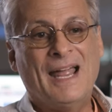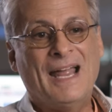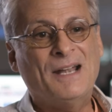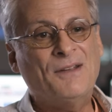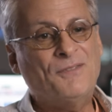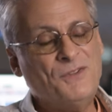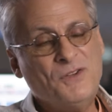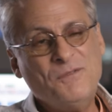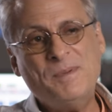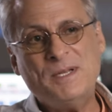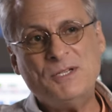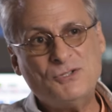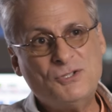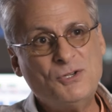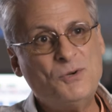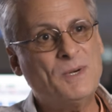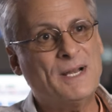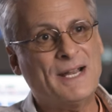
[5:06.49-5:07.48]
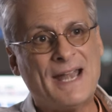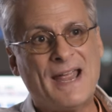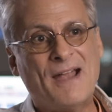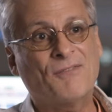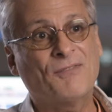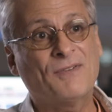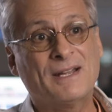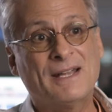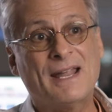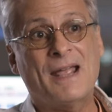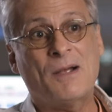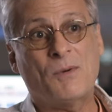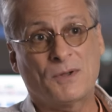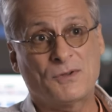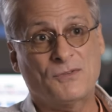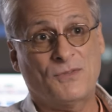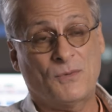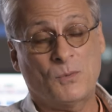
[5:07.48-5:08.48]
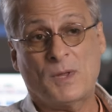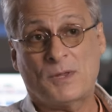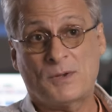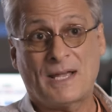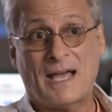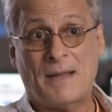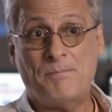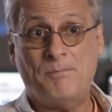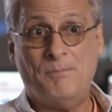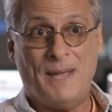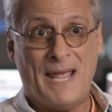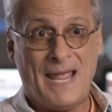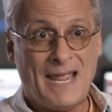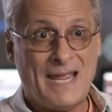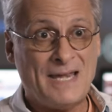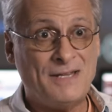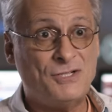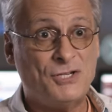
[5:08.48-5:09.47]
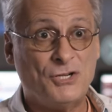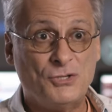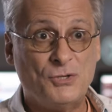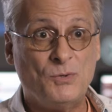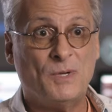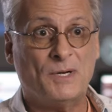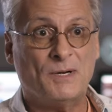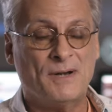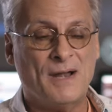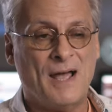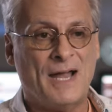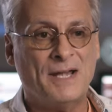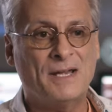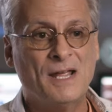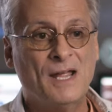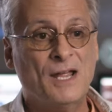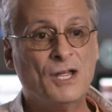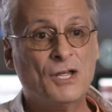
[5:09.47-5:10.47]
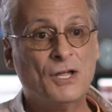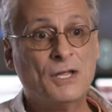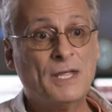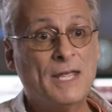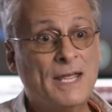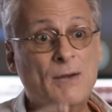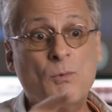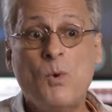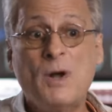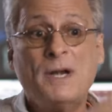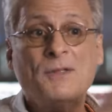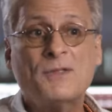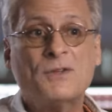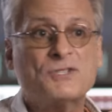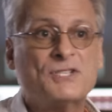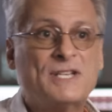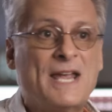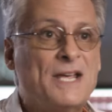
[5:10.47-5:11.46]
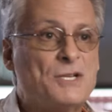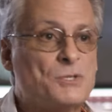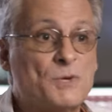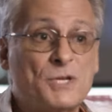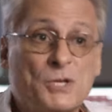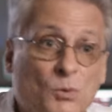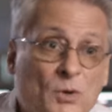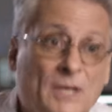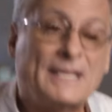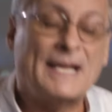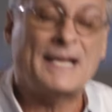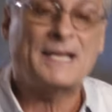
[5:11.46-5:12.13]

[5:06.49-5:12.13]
And if you've been doing it every day, whether you, whether you got paid to do it or not, in one of those days when you weren't